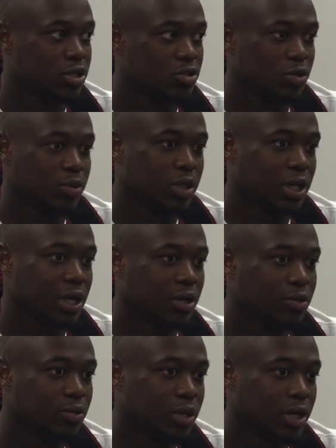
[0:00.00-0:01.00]
That's what we lack.
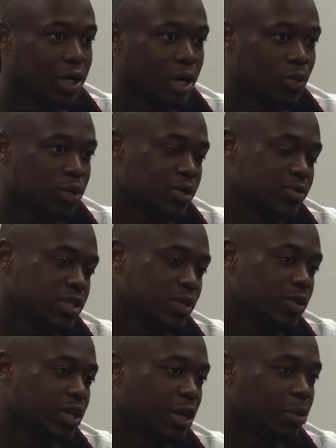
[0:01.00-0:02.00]
I won't even say
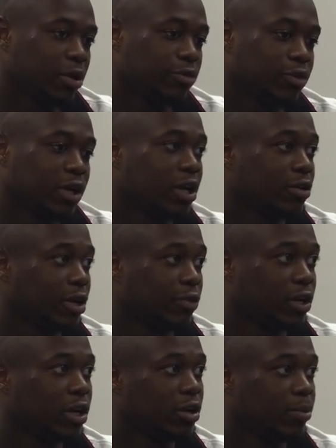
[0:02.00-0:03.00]
we came out flat. I
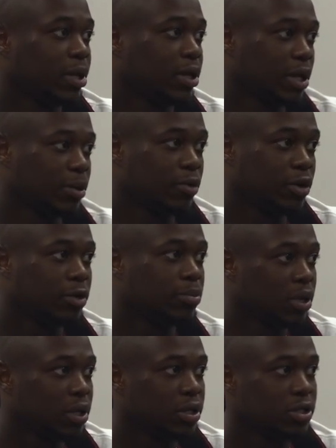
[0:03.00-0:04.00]
feel like everybody came out ready to
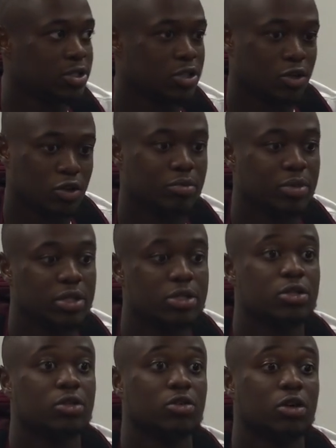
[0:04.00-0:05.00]
play. This Ole
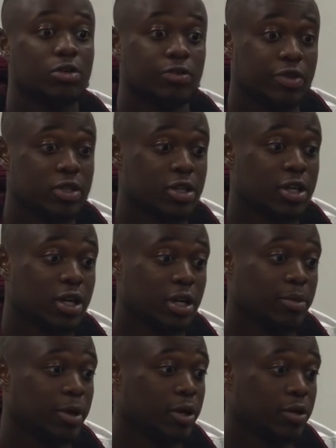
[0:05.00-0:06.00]
Miss on offense, they
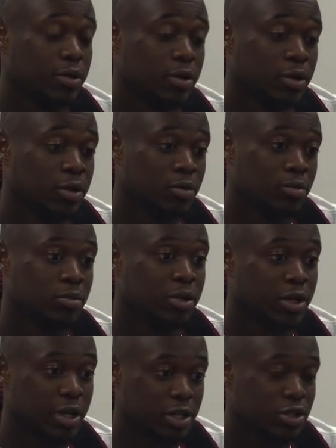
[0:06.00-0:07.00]
came out
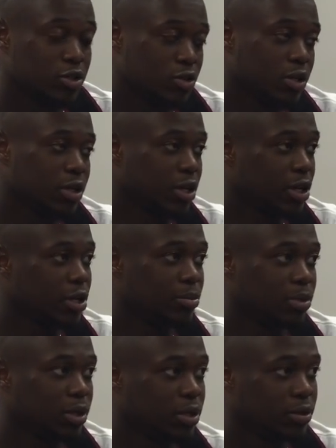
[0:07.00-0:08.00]
and executed a
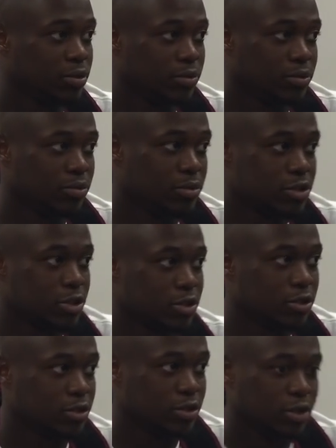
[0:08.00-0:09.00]
game plan.
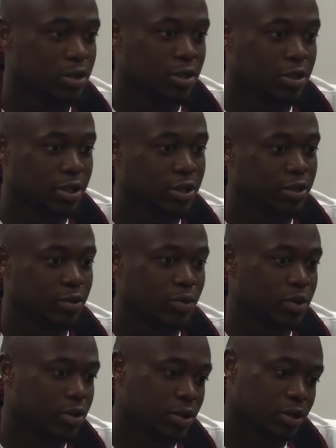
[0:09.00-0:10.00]
So I
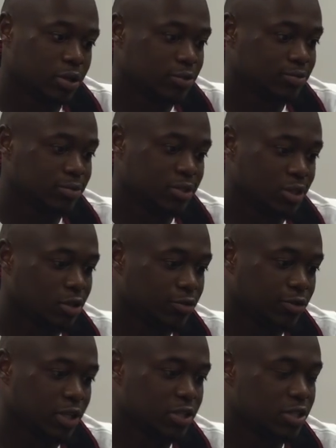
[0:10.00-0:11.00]
don't
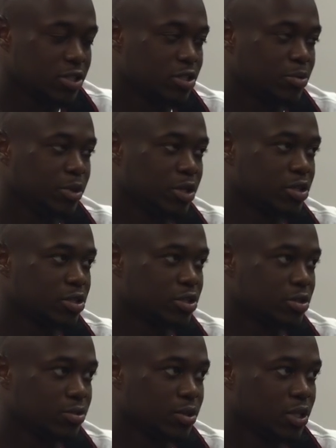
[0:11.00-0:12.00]
feel like teams can beat
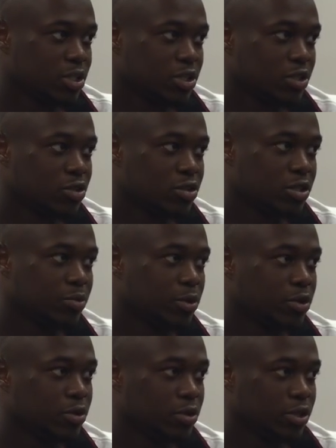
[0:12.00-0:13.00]
us unless they go
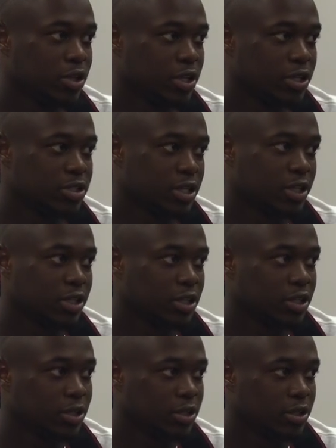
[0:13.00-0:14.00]
tempo and they attack
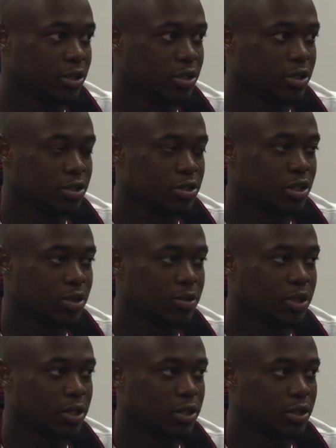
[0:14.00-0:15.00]
that. They do a good job
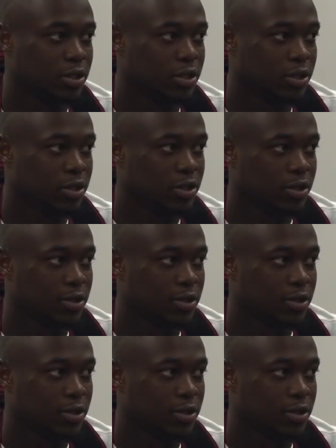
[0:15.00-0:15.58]
with that.